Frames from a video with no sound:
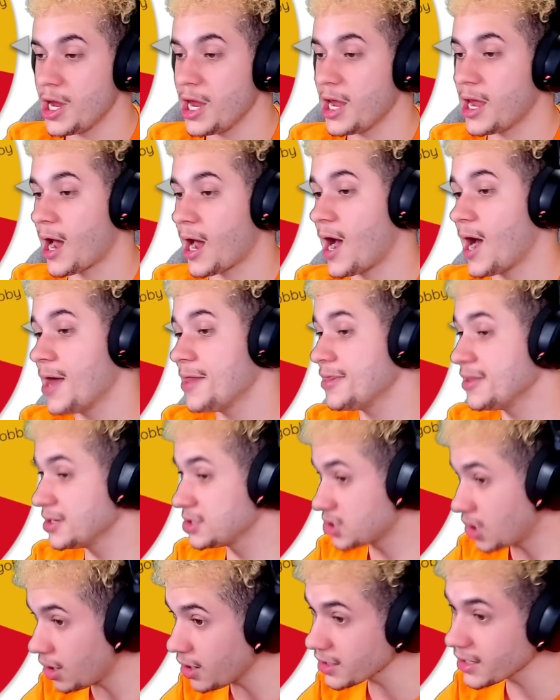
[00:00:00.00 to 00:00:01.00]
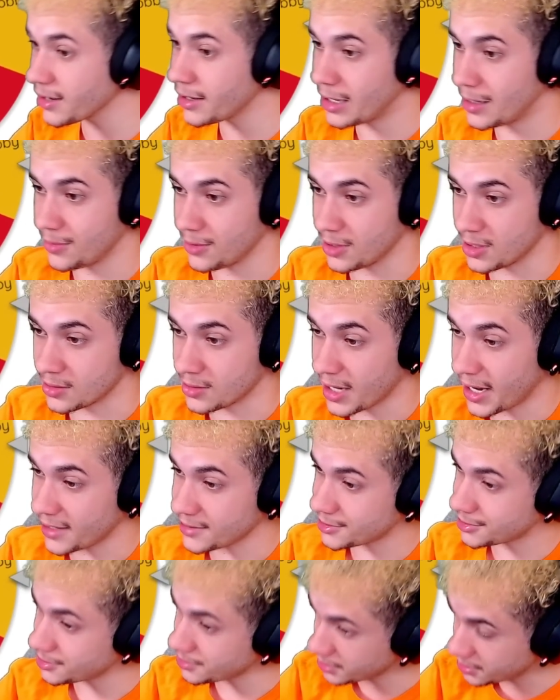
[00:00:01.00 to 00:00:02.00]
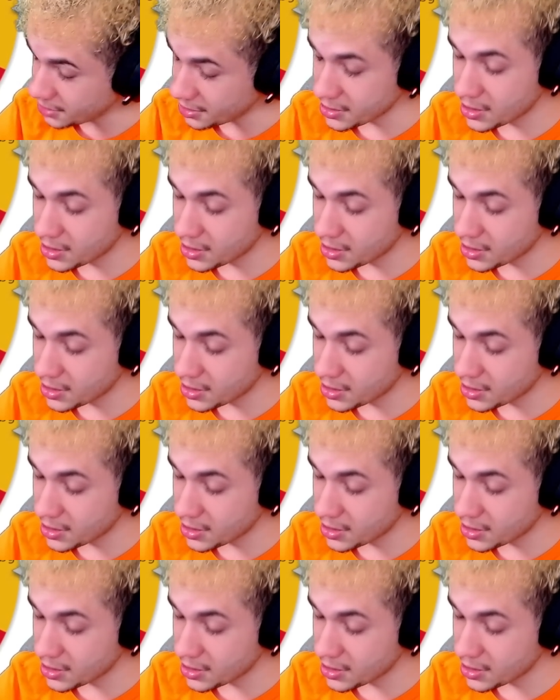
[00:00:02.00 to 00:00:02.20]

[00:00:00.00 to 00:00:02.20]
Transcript: got the Dart Goblin. That's a good